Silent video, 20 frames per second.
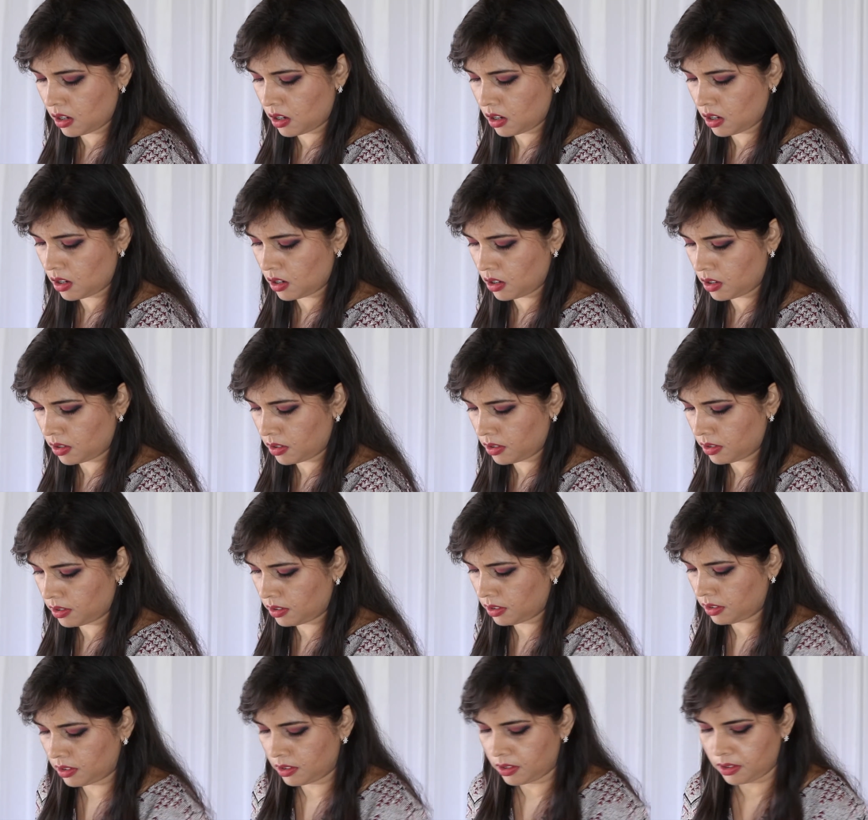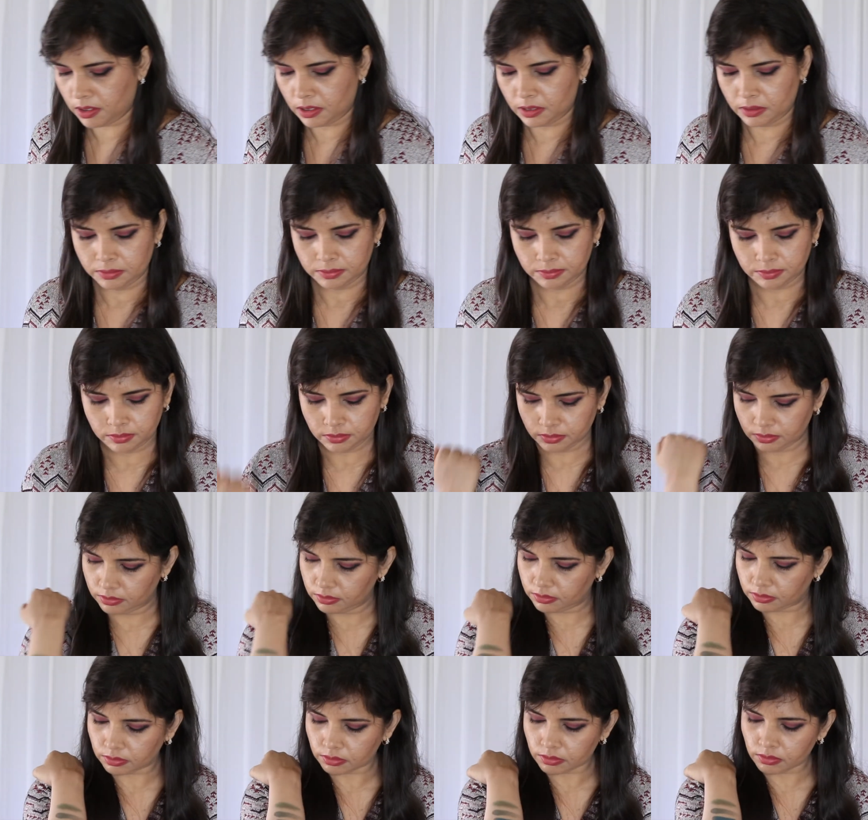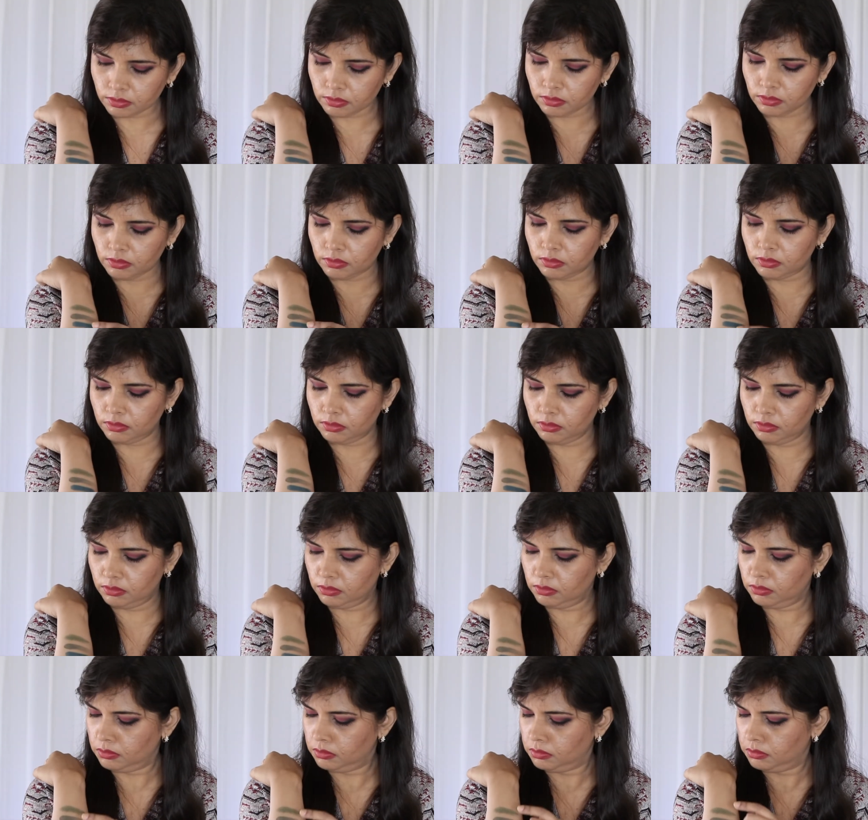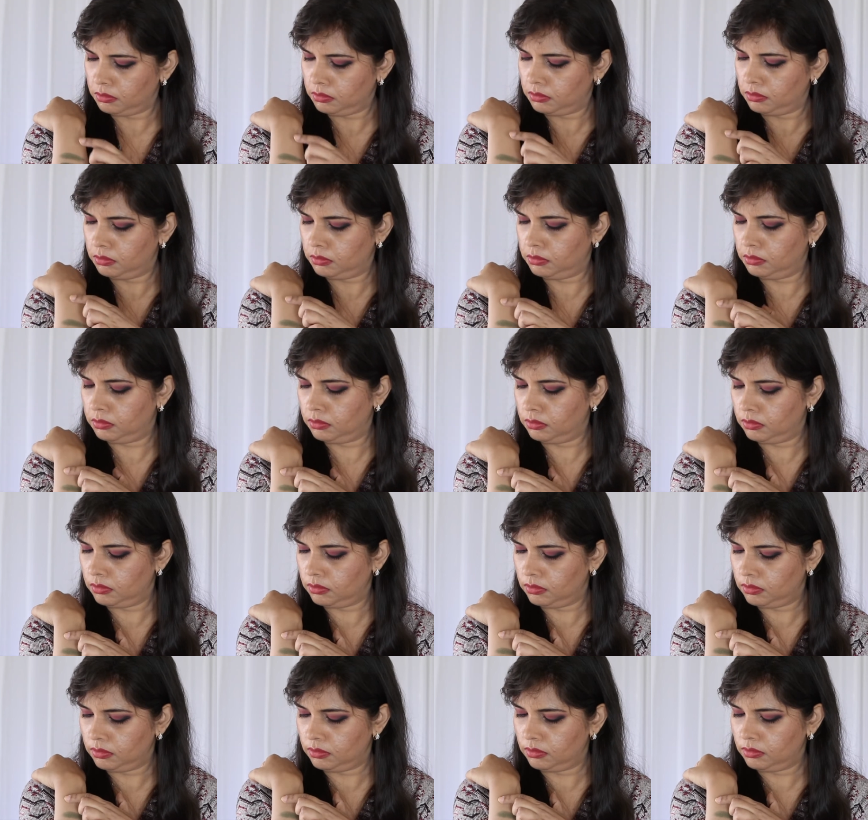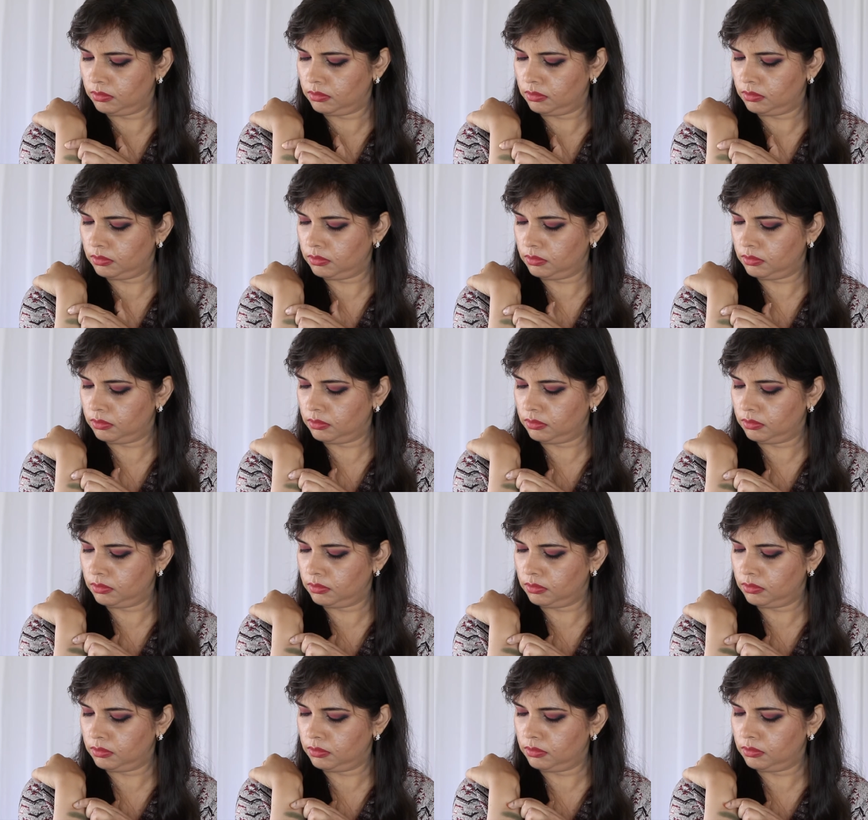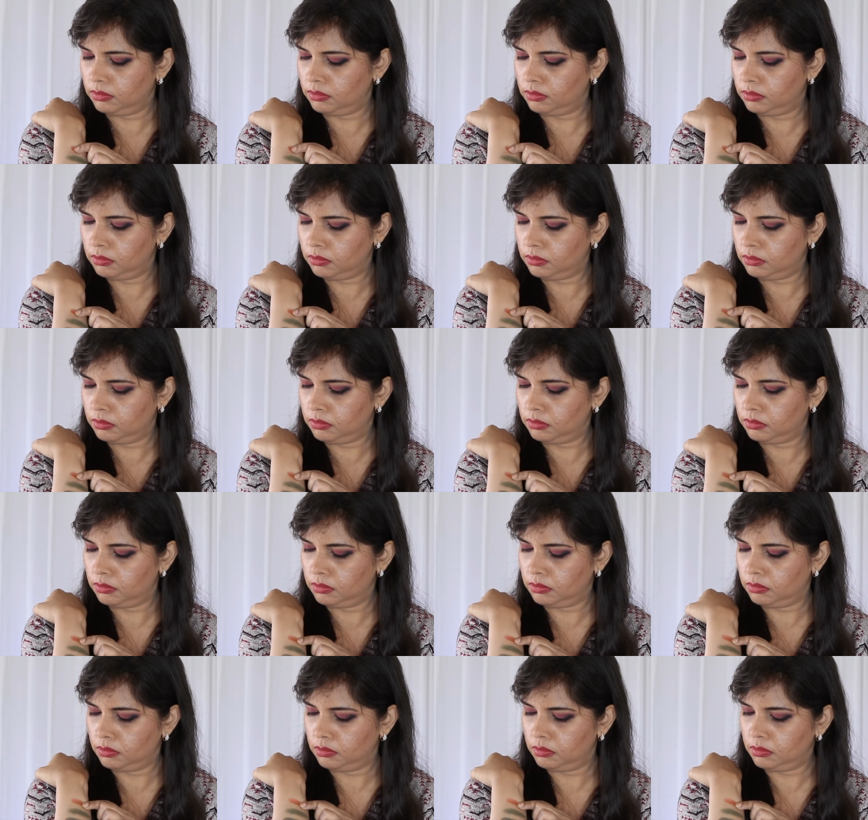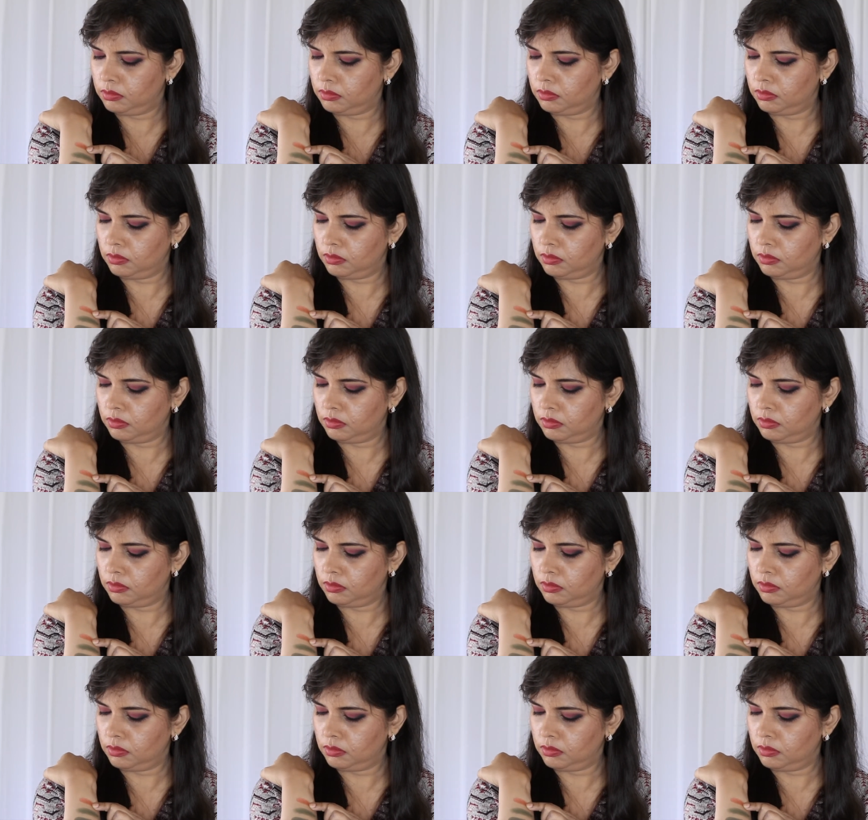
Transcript: No one is speaking in this clip.